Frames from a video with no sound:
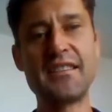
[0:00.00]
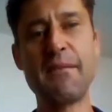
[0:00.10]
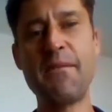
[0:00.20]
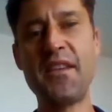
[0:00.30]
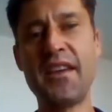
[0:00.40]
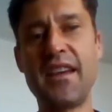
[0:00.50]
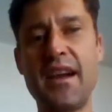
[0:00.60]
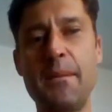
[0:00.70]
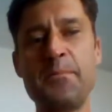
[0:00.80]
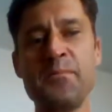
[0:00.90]
something
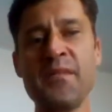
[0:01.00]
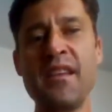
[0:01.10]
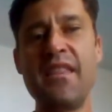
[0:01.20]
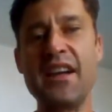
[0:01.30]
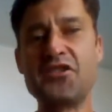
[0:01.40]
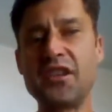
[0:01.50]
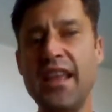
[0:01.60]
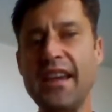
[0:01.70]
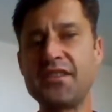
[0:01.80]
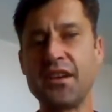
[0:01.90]
that you'd
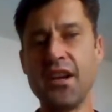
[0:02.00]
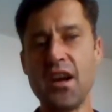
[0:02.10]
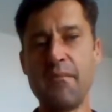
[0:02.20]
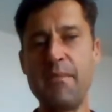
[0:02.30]
like to